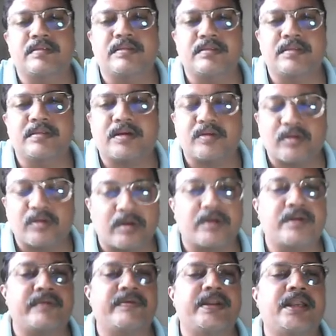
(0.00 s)
The
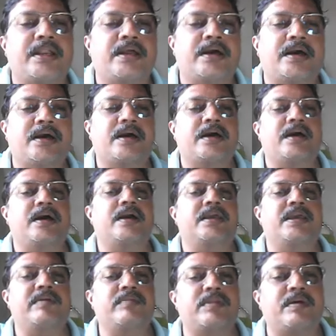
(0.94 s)
court will
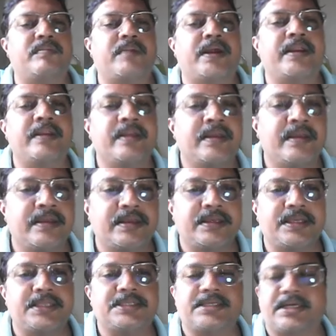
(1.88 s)
give them an
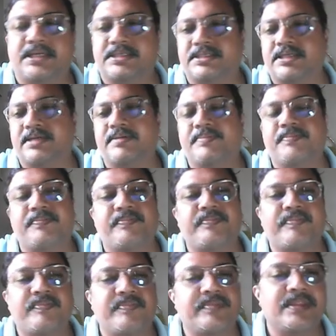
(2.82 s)
injunction,
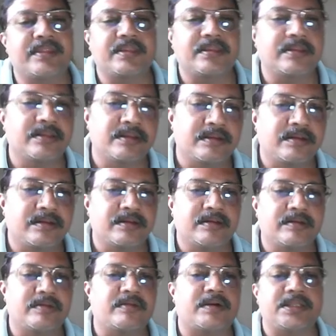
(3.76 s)

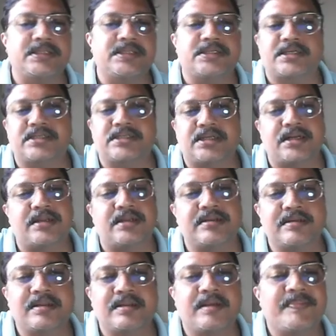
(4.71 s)
not
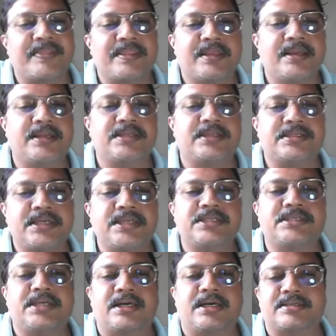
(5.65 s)
injection. It is
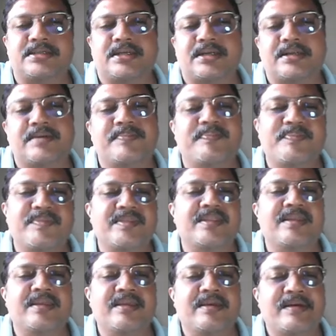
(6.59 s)
injunction,
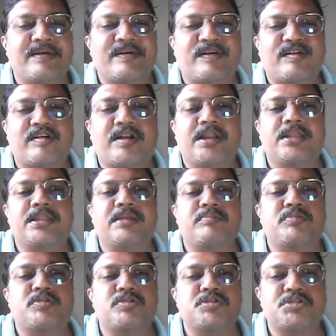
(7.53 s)
ordering
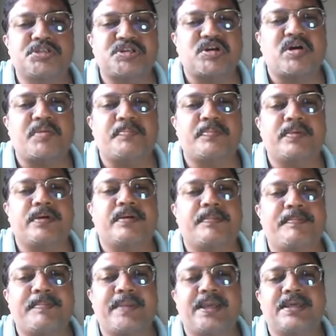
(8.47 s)
them to stop
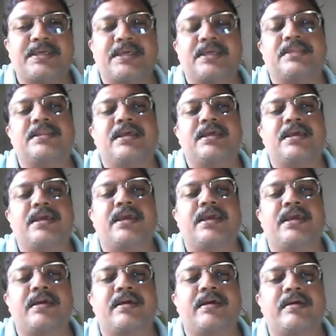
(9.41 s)
making
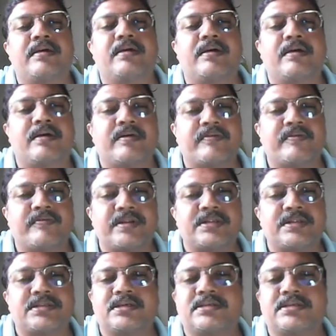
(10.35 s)
the
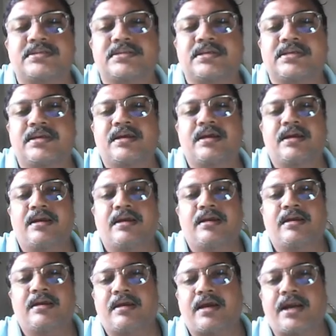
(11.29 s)
filters
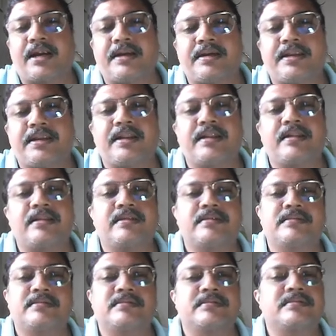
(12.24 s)
until
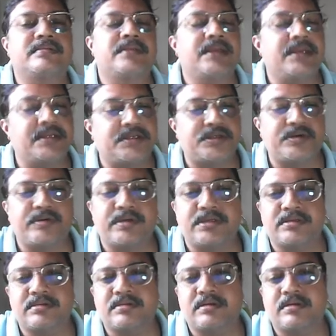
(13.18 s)
the issue
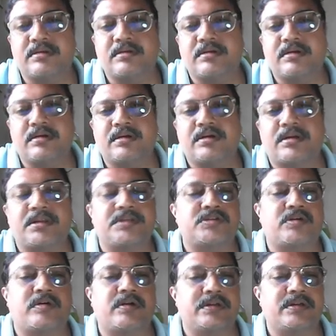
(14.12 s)
is
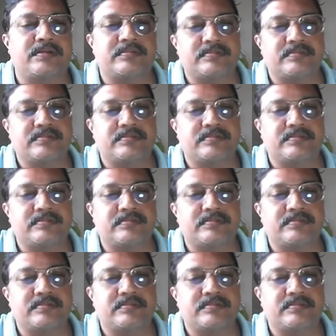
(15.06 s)
resolved.